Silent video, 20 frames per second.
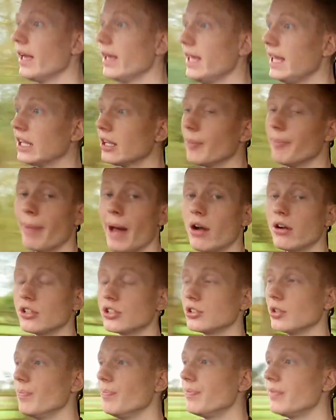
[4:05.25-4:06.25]
In
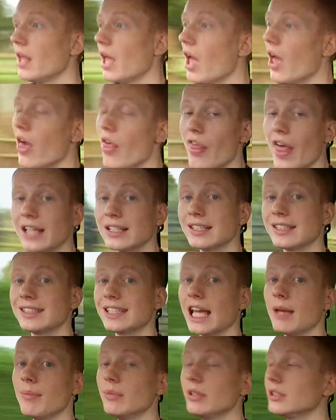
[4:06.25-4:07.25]
comparison, that's the
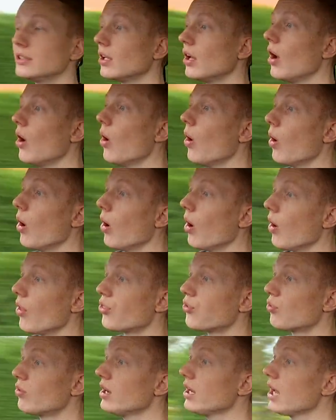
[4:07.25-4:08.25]
same as
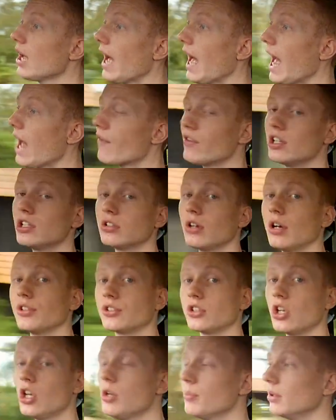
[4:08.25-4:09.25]
3 average-sized
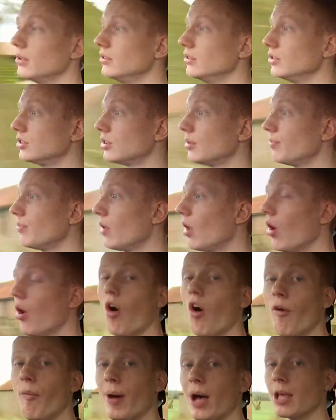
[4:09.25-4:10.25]
humans.
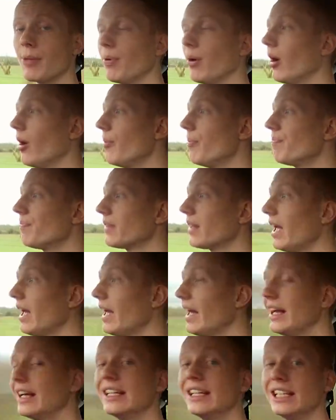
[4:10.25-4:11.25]
Off paper,
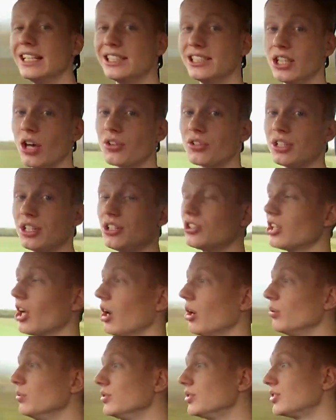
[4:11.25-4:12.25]
it certainly
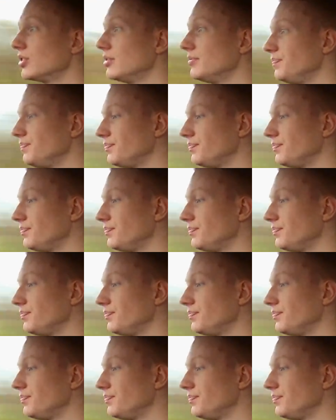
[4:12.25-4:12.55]
shows.